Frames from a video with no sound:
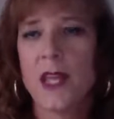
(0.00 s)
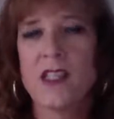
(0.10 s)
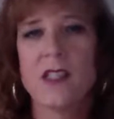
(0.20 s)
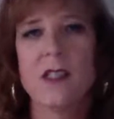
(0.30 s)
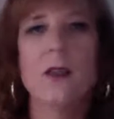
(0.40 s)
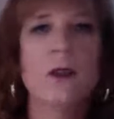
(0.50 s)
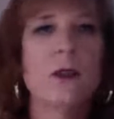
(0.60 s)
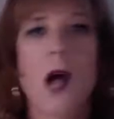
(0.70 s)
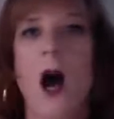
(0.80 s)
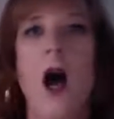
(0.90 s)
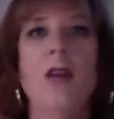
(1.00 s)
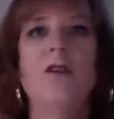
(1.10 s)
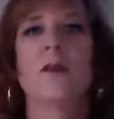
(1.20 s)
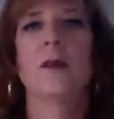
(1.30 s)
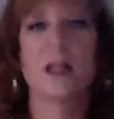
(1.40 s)
is still
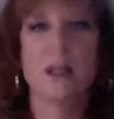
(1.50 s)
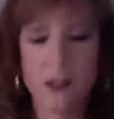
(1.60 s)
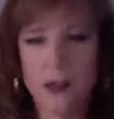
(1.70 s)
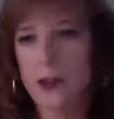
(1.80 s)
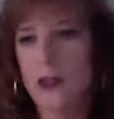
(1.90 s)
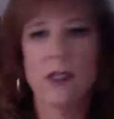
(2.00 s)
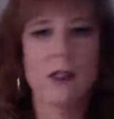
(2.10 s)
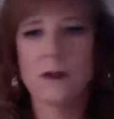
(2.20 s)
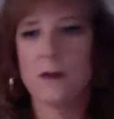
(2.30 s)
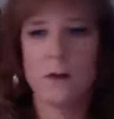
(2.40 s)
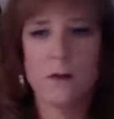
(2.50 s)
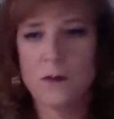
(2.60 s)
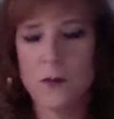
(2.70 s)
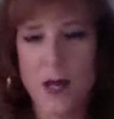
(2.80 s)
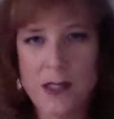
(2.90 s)
odd for me. It still doesn't
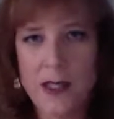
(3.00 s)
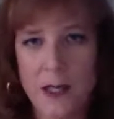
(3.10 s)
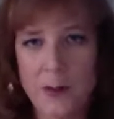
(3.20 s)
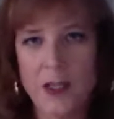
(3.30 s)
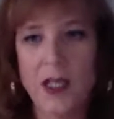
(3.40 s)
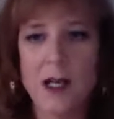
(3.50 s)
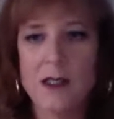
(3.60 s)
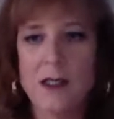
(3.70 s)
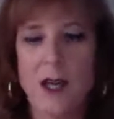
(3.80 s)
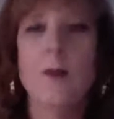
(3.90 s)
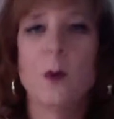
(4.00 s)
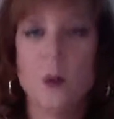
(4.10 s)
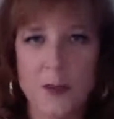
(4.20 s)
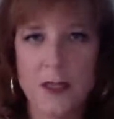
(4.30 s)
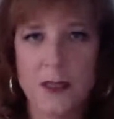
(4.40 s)
resonate, because I'm a
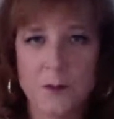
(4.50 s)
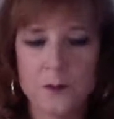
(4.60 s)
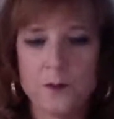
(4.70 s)
woman.